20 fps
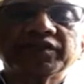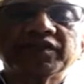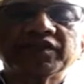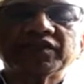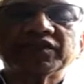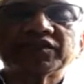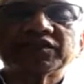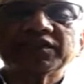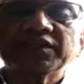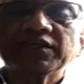
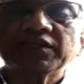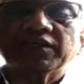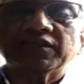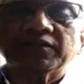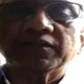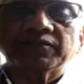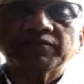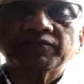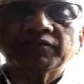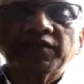still
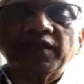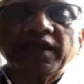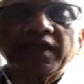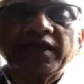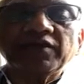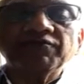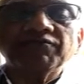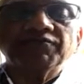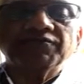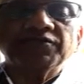
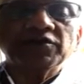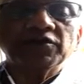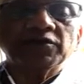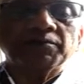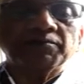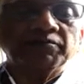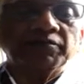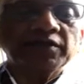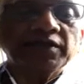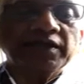and
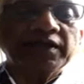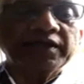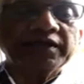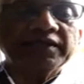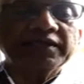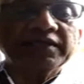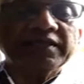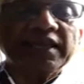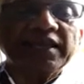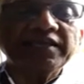firm,
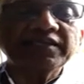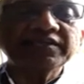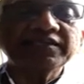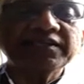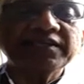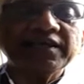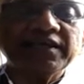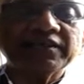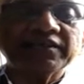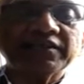
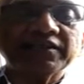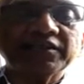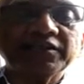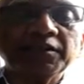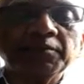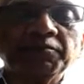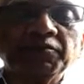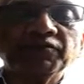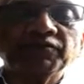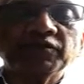gazing at the
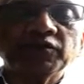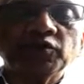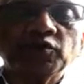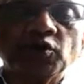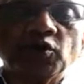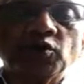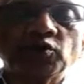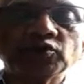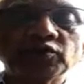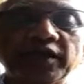tip of the
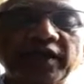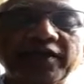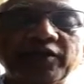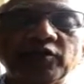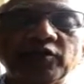nose and